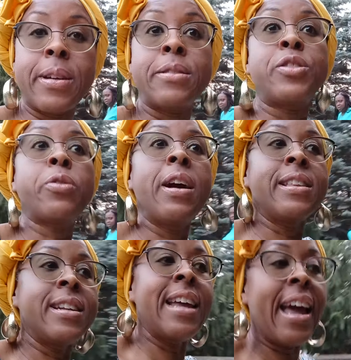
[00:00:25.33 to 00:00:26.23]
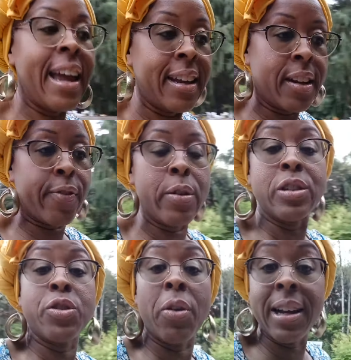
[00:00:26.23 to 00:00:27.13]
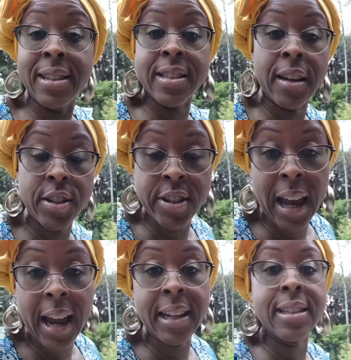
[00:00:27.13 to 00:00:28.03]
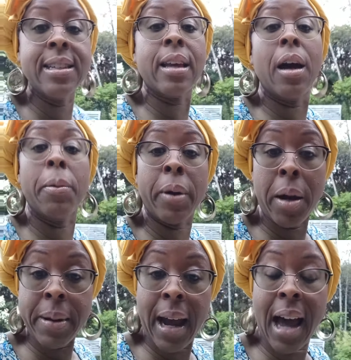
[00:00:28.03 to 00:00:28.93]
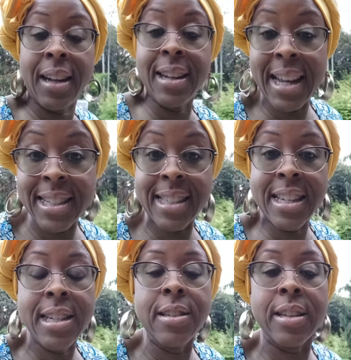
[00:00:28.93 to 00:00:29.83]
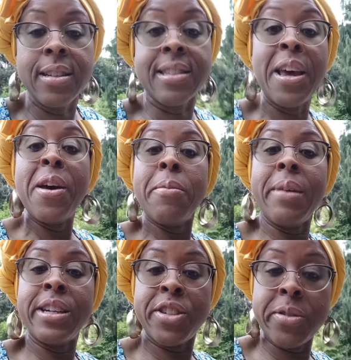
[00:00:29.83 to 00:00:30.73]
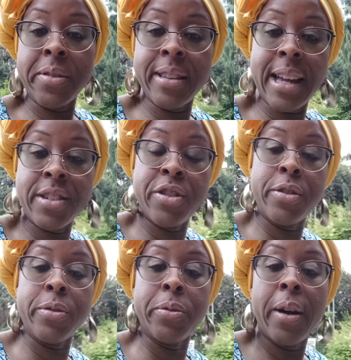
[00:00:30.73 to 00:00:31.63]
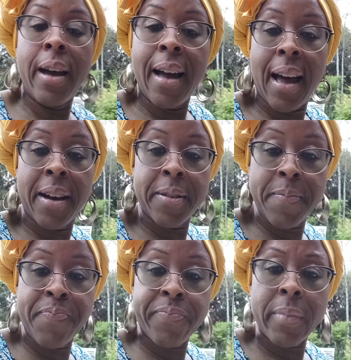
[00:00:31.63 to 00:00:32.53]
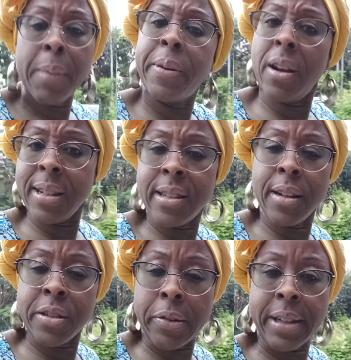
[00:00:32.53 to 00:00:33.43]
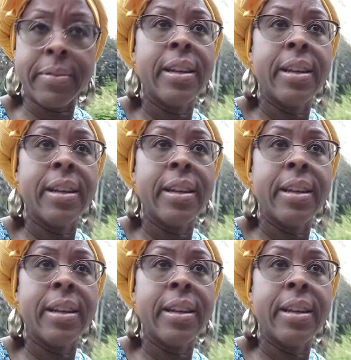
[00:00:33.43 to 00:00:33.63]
enjoying the day, and if you're enjoying the sunshine and these upcoming holiday seasons, make sure that you put on sunscreen.